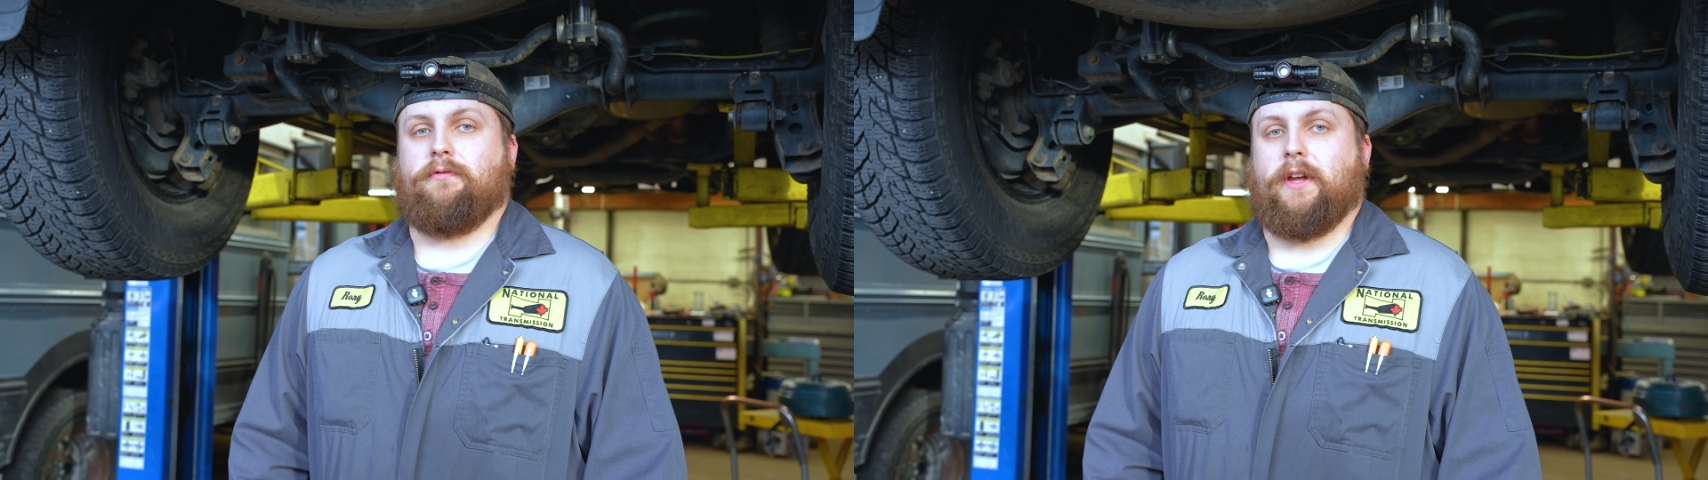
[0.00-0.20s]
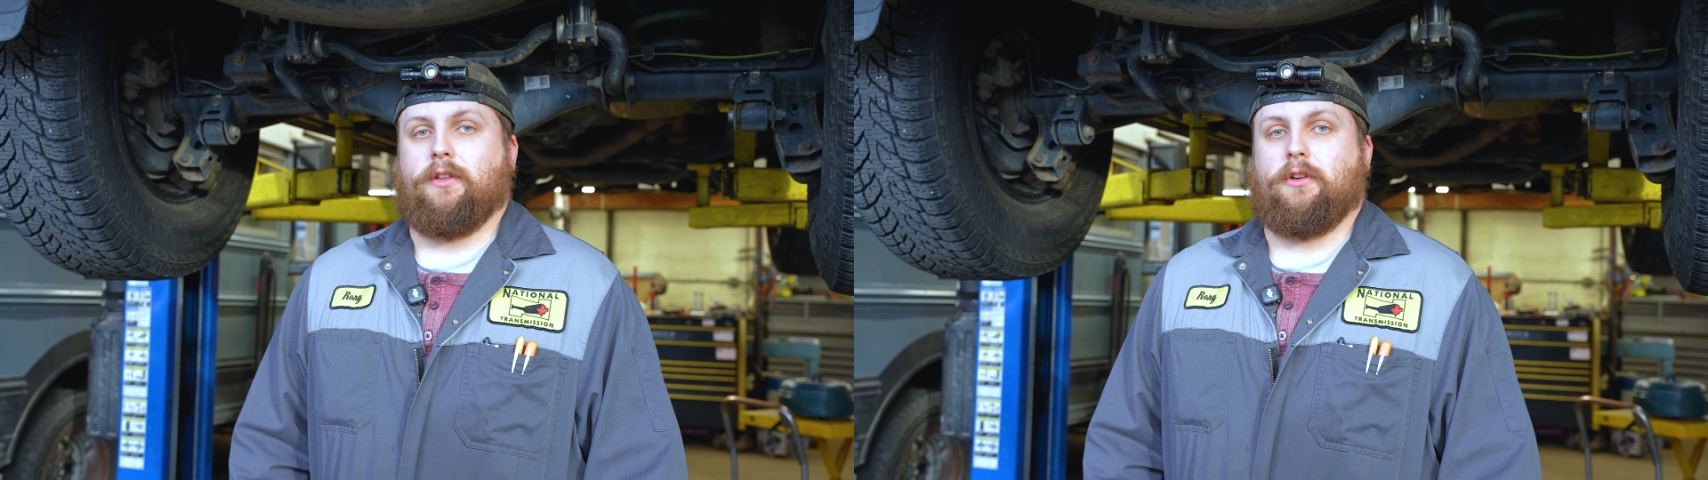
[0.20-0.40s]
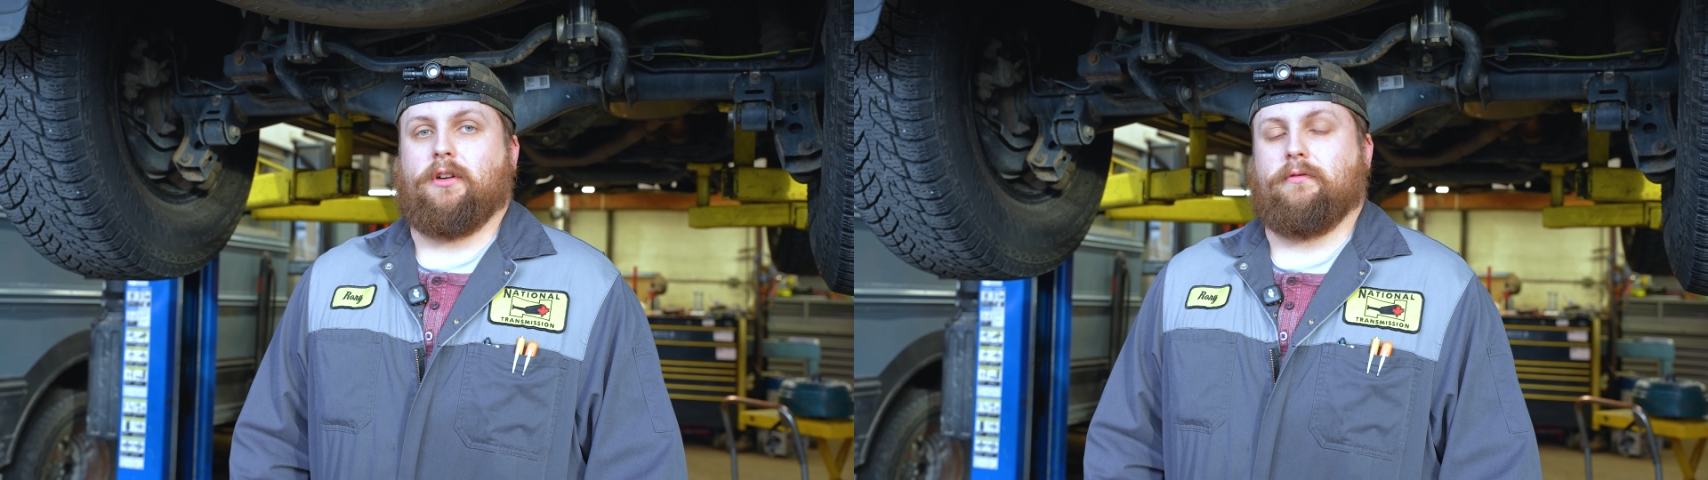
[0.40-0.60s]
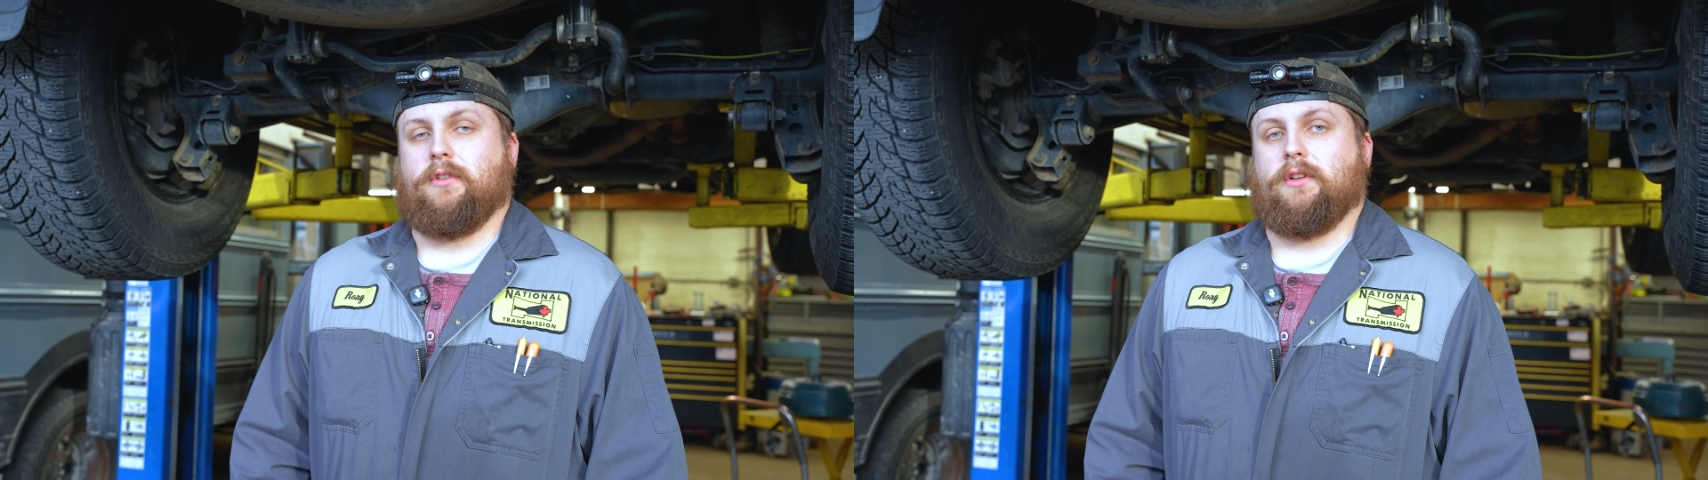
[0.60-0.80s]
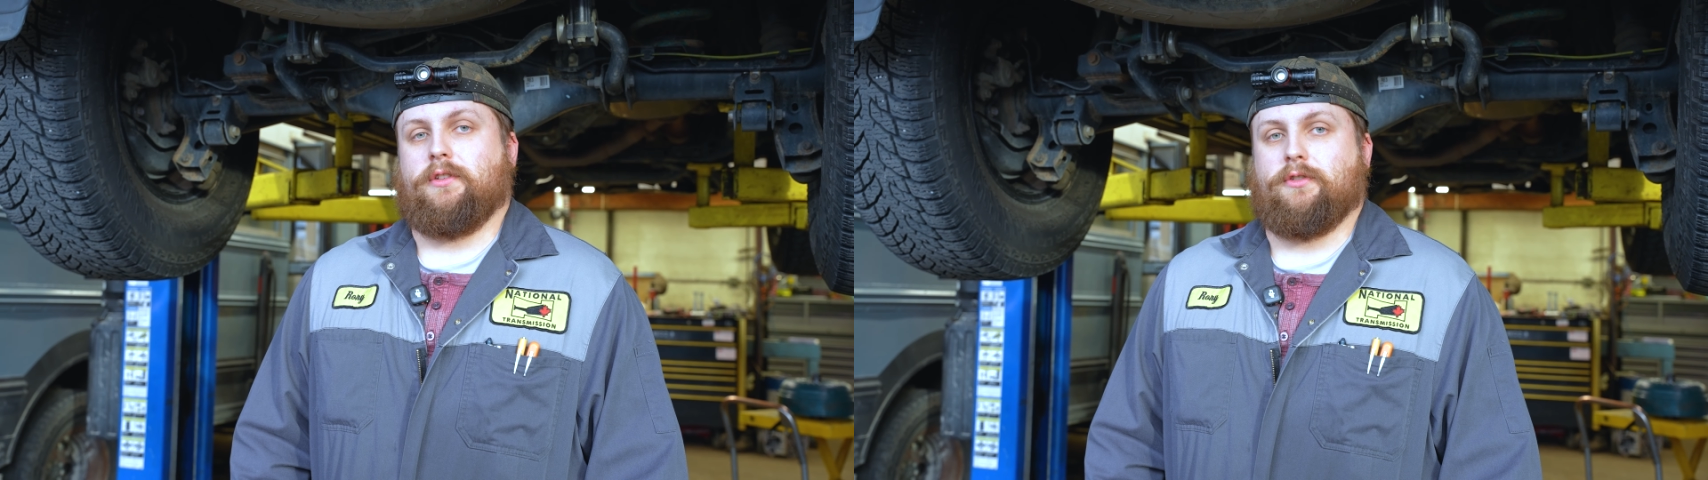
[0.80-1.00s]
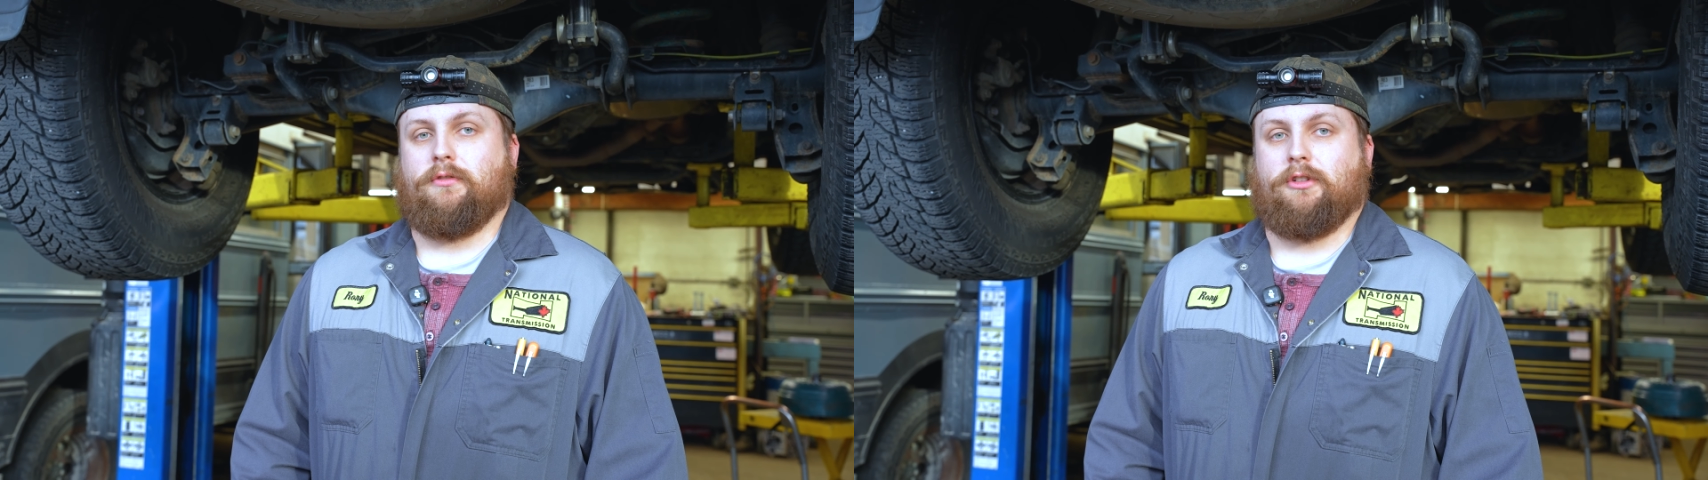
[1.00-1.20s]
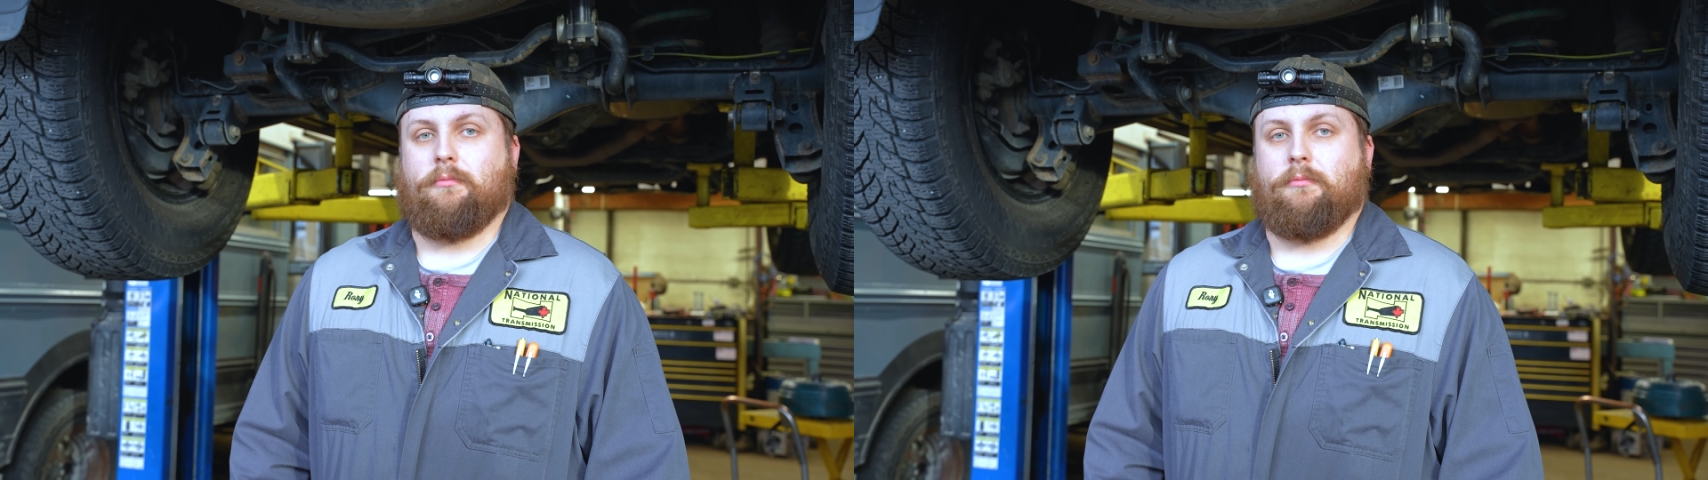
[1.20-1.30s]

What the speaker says: failure of the internal